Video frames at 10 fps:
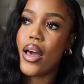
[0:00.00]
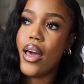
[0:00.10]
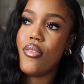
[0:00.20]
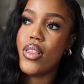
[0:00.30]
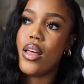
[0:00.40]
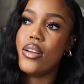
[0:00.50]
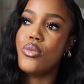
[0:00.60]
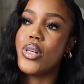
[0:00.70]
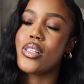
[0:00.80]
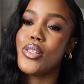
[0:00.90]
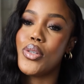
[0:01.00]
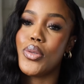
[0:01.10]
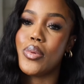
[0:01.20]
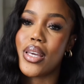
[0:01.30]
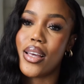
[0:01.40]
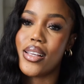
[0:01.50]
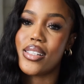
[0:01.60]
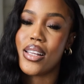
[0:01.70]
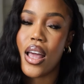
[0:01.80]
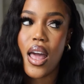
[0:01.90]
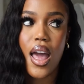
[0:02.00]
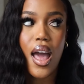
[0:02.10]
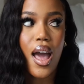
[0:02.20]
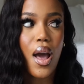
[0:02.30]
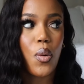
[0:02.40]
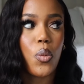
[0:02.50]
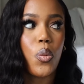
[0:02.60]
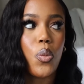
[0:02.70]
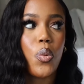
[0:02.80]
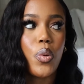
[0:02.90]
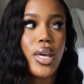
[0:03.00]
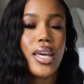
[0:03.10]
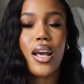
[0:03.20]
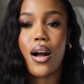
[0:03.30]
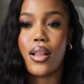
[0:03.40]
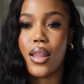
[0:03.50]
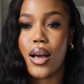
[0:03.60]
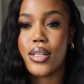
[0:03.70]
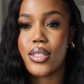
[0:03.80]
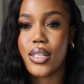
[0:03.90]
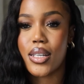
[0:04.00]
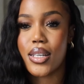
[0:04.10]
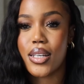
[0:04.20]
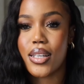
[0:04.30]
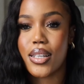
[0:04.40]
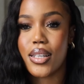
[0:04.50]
I have a lot of work to do because we are launching.